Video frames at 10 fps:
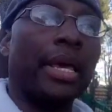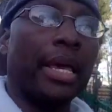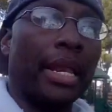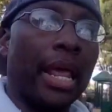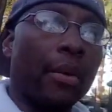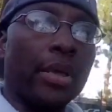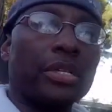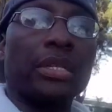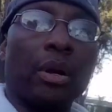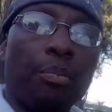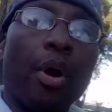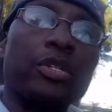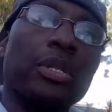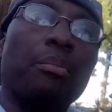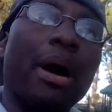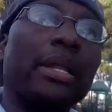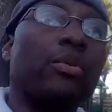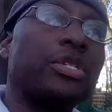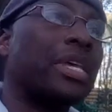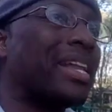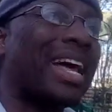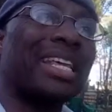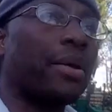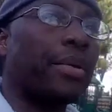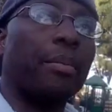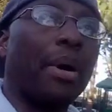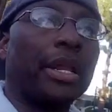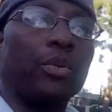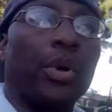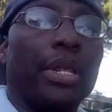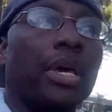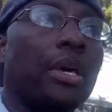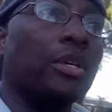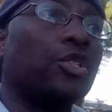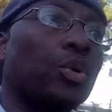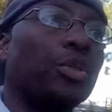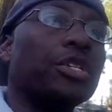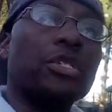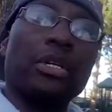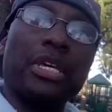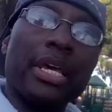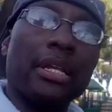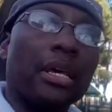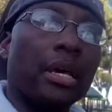in areas and on parts of the body which cannot carry your body weight. So this is again